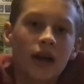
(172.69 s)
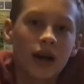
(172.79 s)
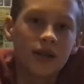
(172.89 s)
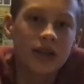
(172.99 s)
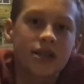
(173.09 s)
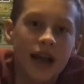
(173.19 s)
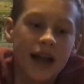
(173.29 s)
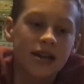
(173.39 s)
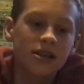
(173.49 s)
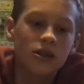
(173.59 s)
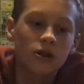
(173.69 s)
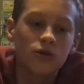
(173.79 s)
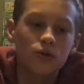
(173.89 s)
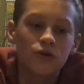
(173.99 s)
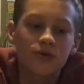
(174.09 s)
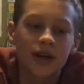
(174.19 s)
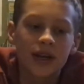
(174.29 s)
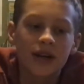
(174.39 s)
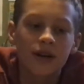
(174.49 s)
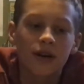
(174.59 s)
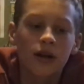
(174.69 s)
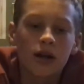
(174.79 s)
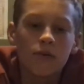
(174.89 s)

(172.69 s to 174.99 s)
And these handy little tools right here